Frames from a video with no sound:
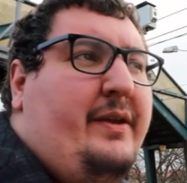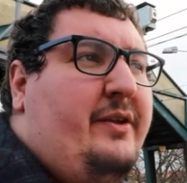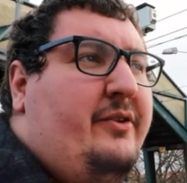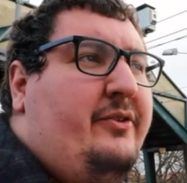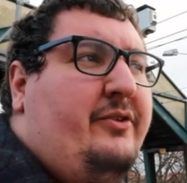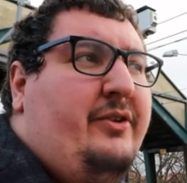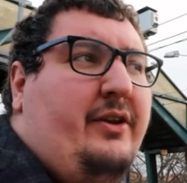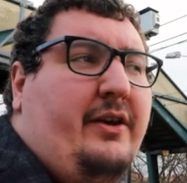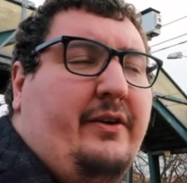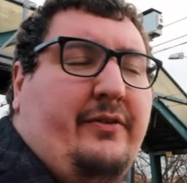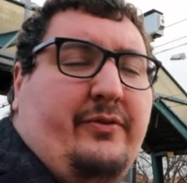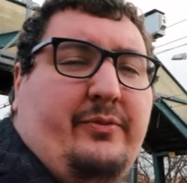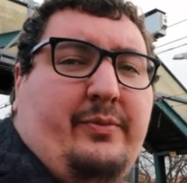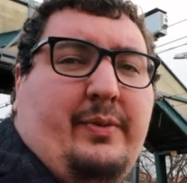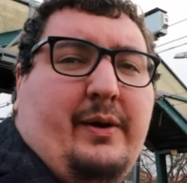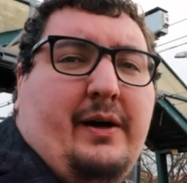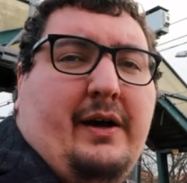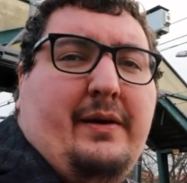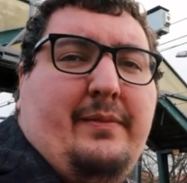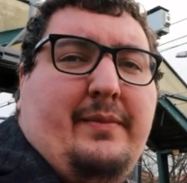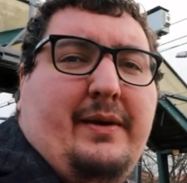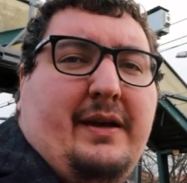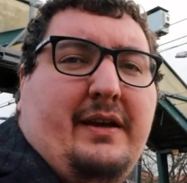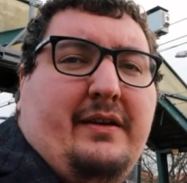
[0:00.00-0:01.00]
served
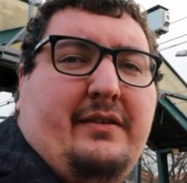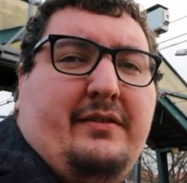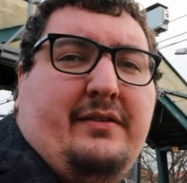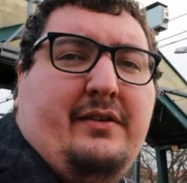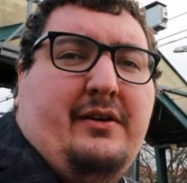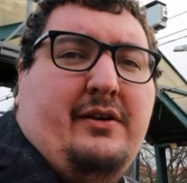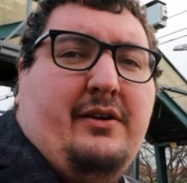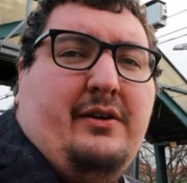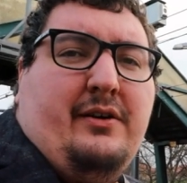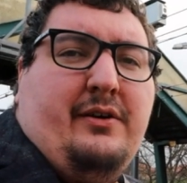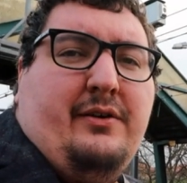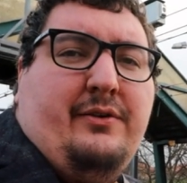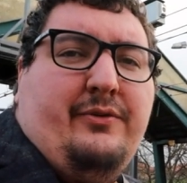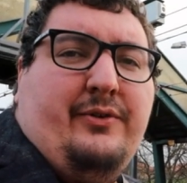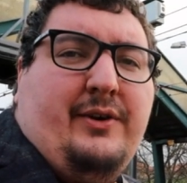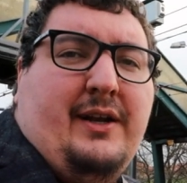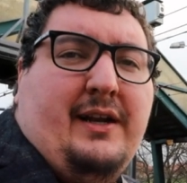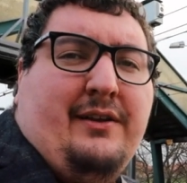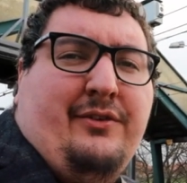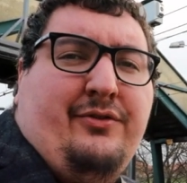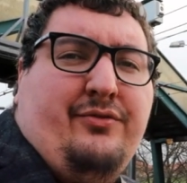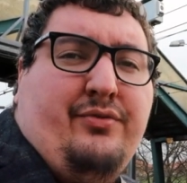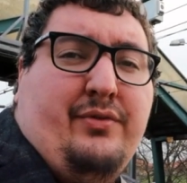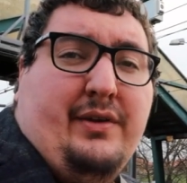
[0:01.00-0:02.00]
by a mix of
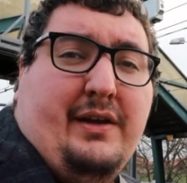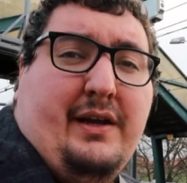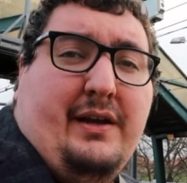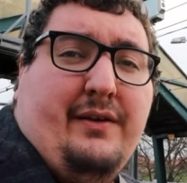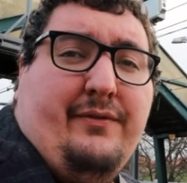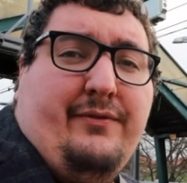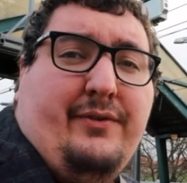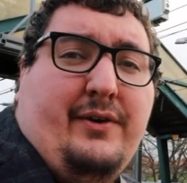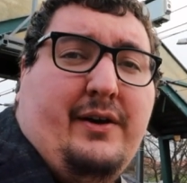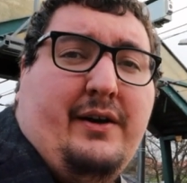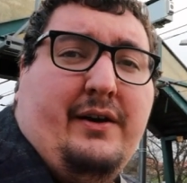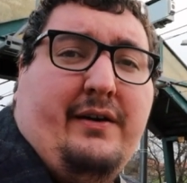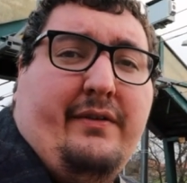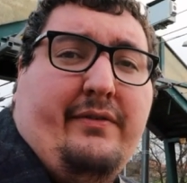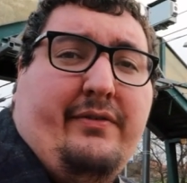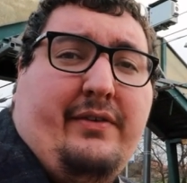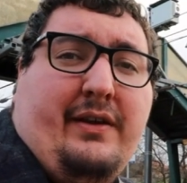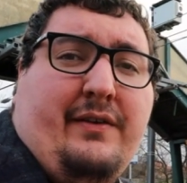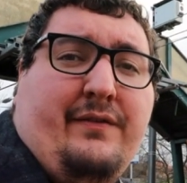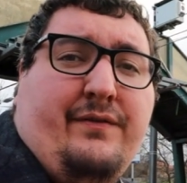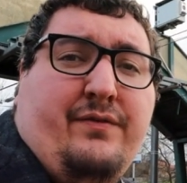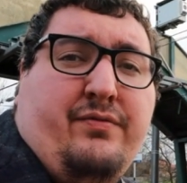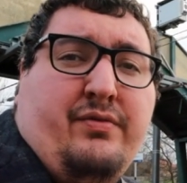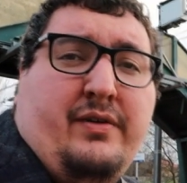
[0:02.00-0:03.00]
Class 385s
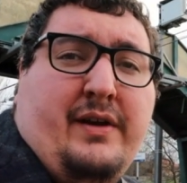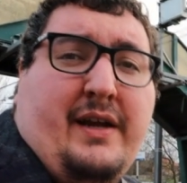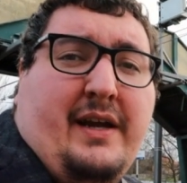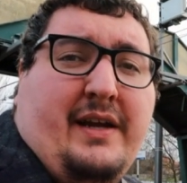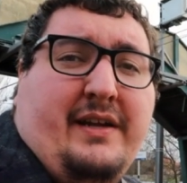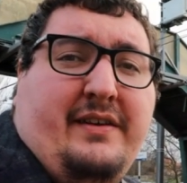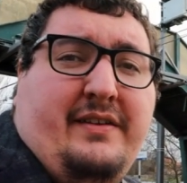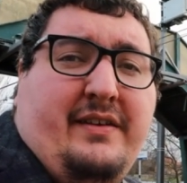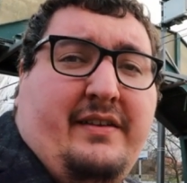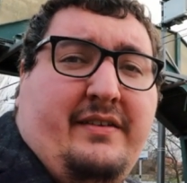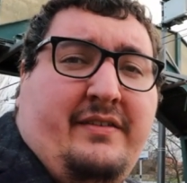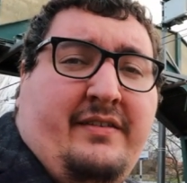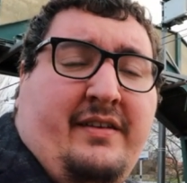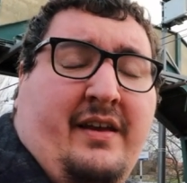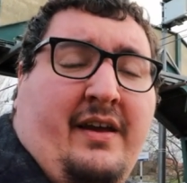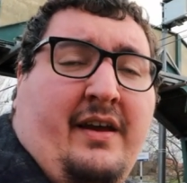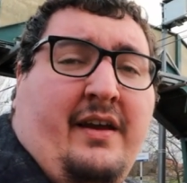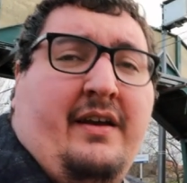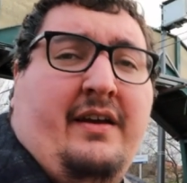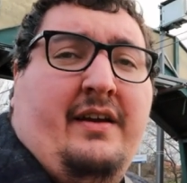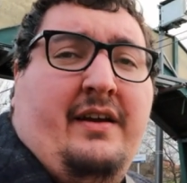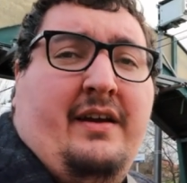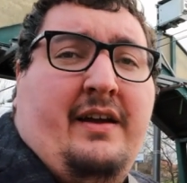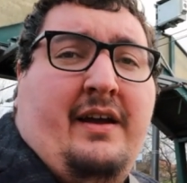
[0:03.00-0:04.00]
and 380s.
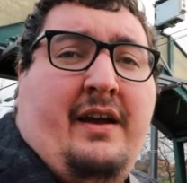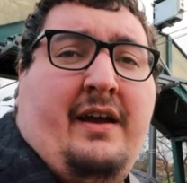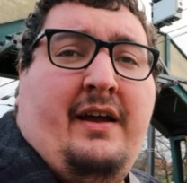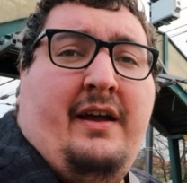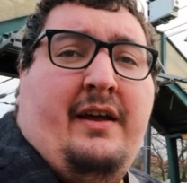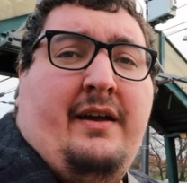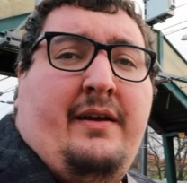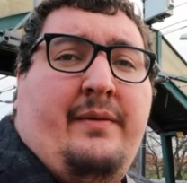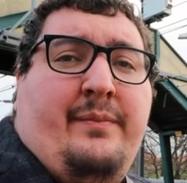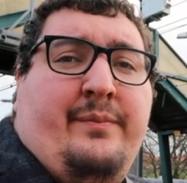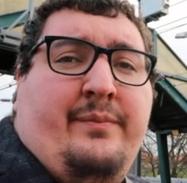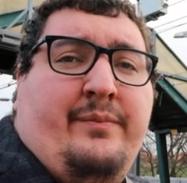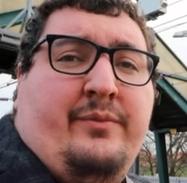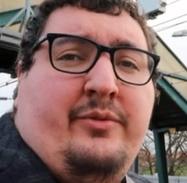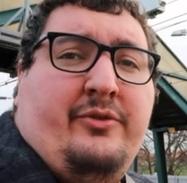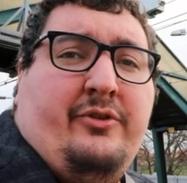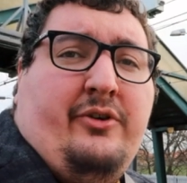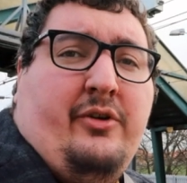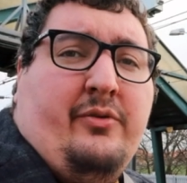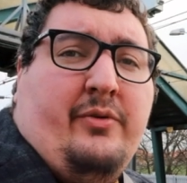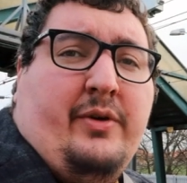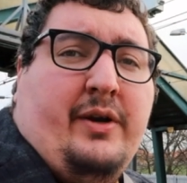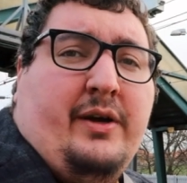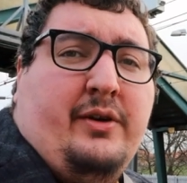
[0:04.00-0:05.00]

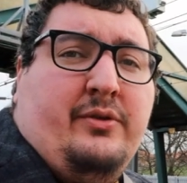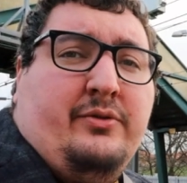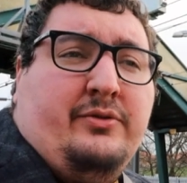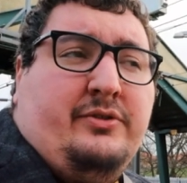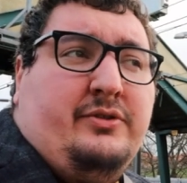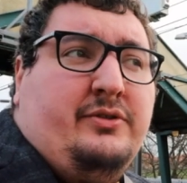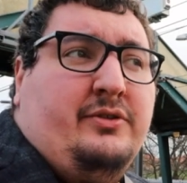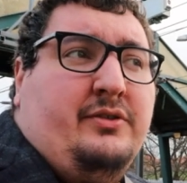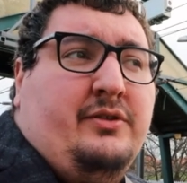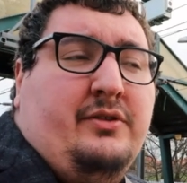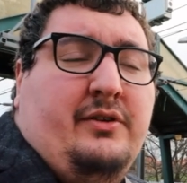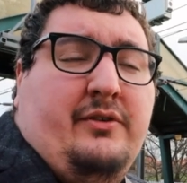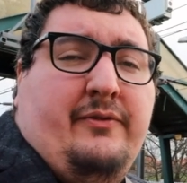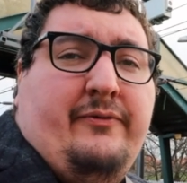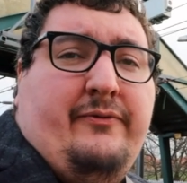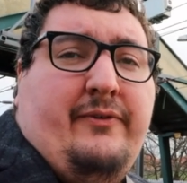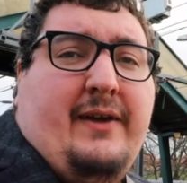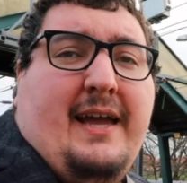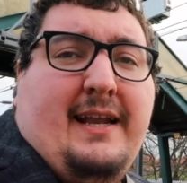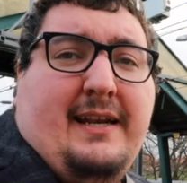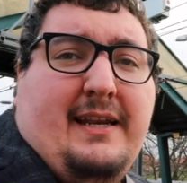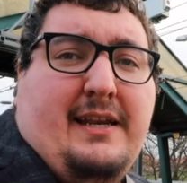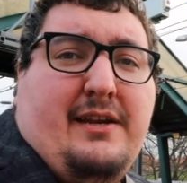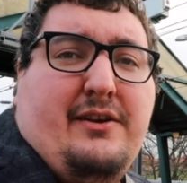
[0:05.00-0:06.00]
ScotRail's
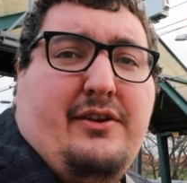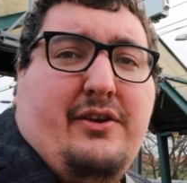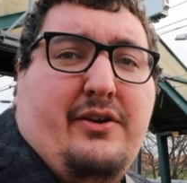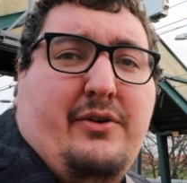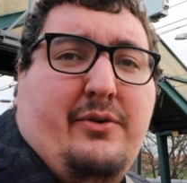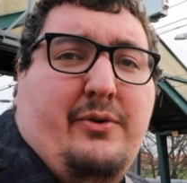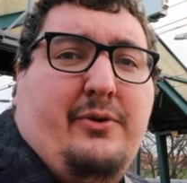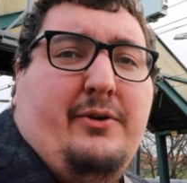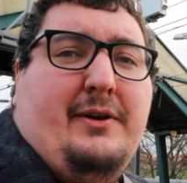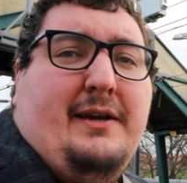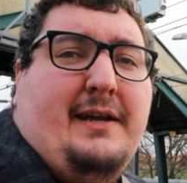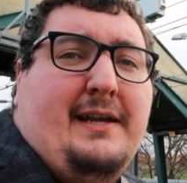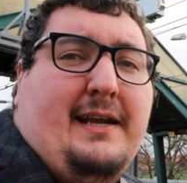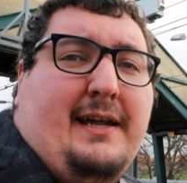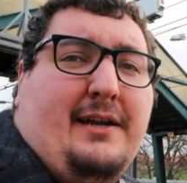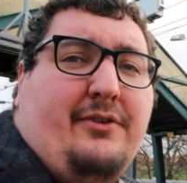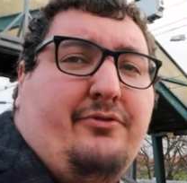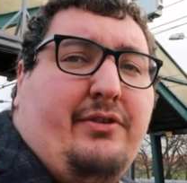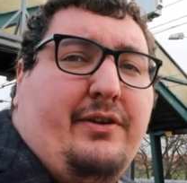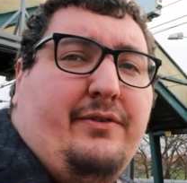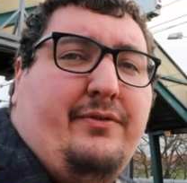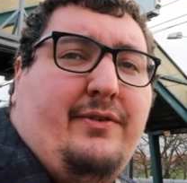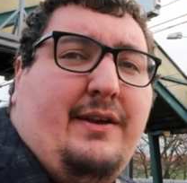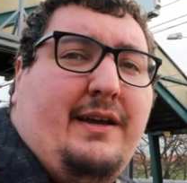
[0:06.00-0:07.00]
fairly new
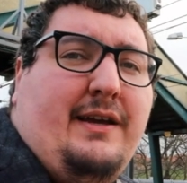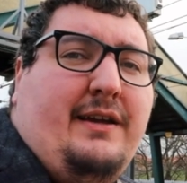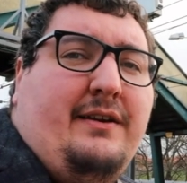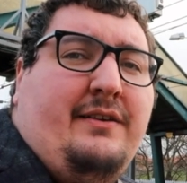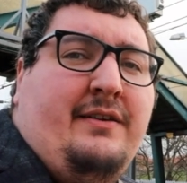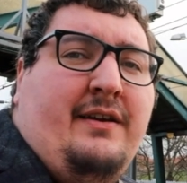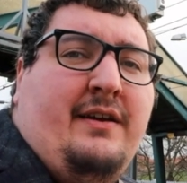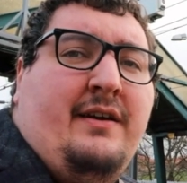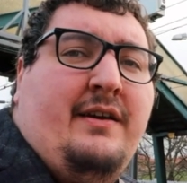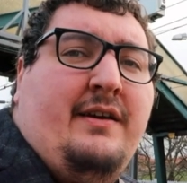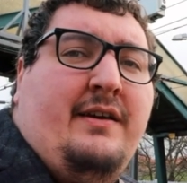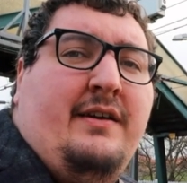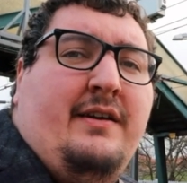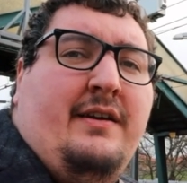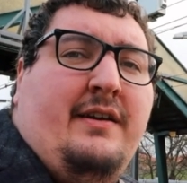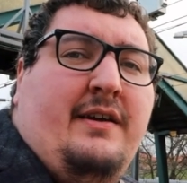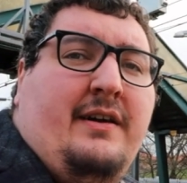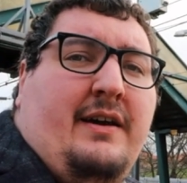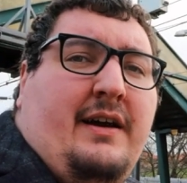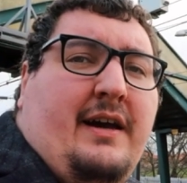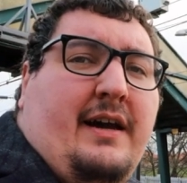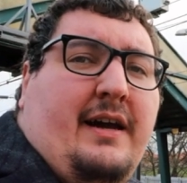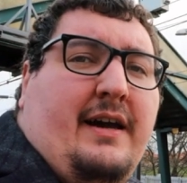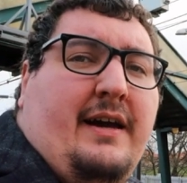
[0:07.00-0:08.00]
electric fleet.
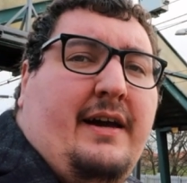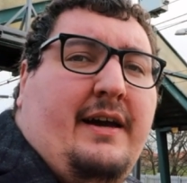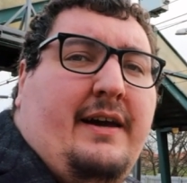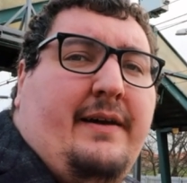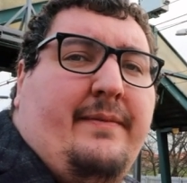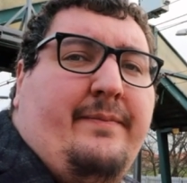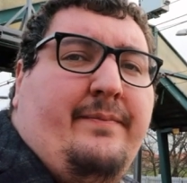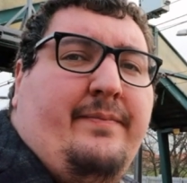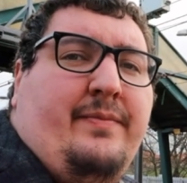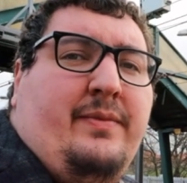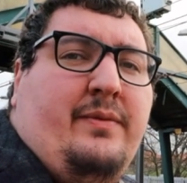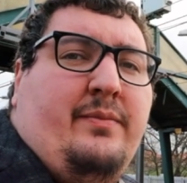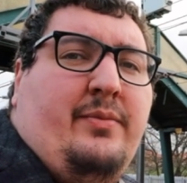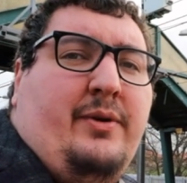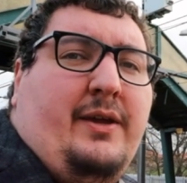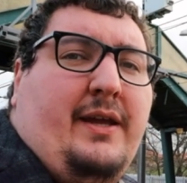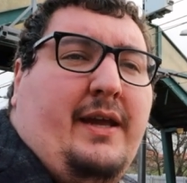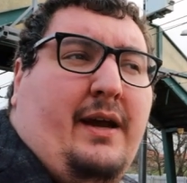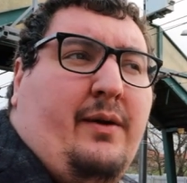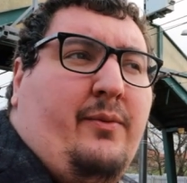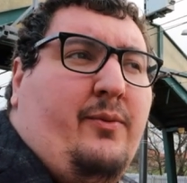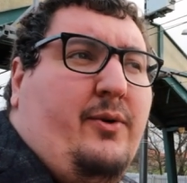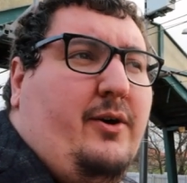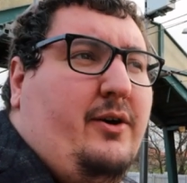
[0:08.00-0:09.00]
But
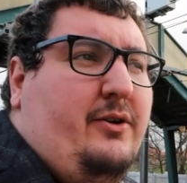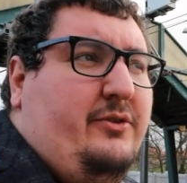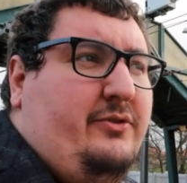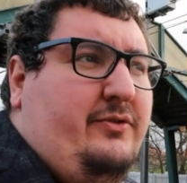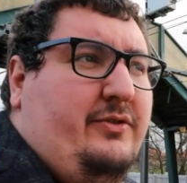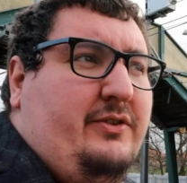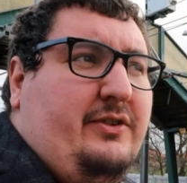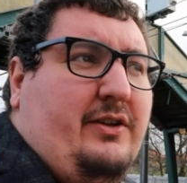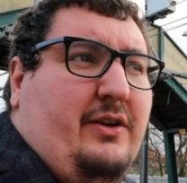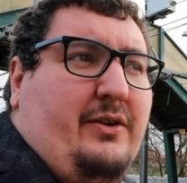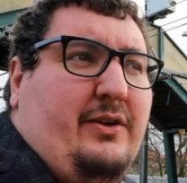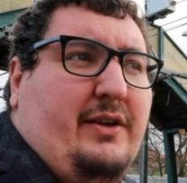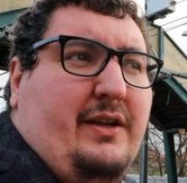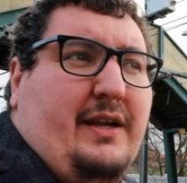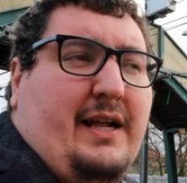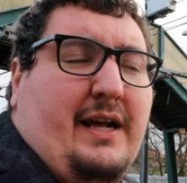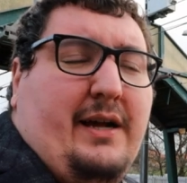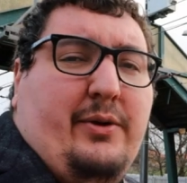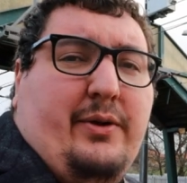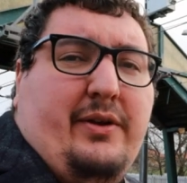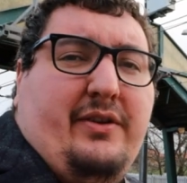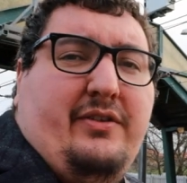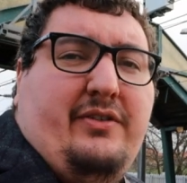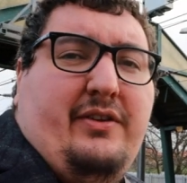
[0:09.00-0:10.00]
yeah, whilst there's only an
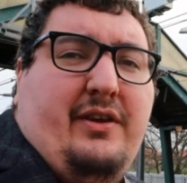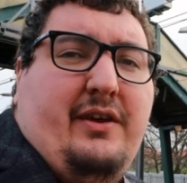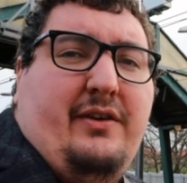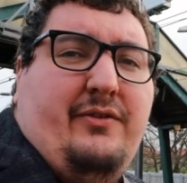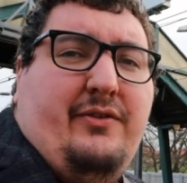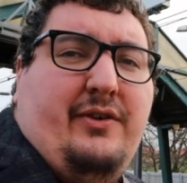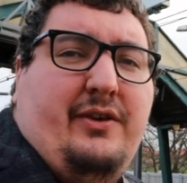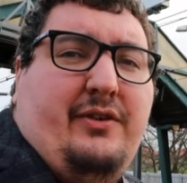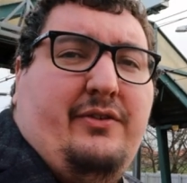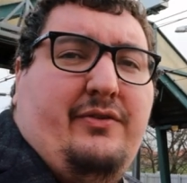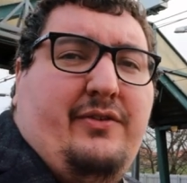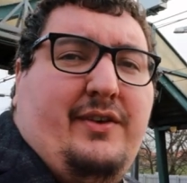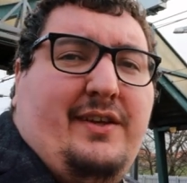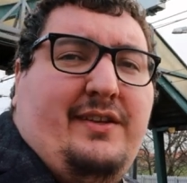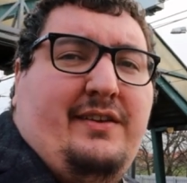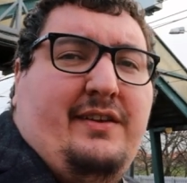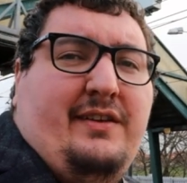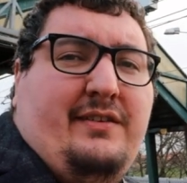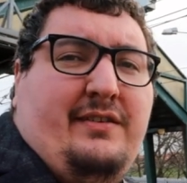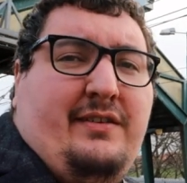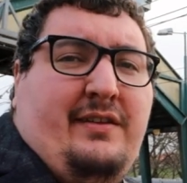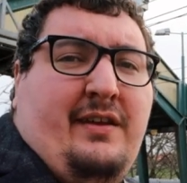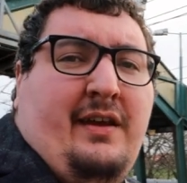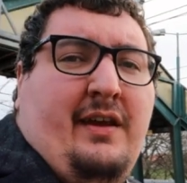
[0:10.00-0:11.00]
hourly service, this
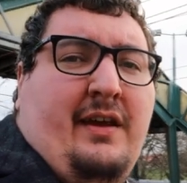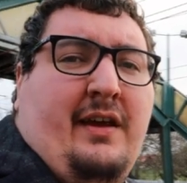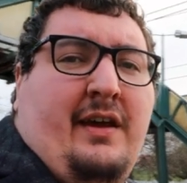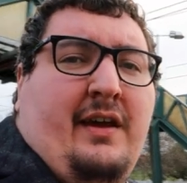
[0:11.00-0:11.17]
is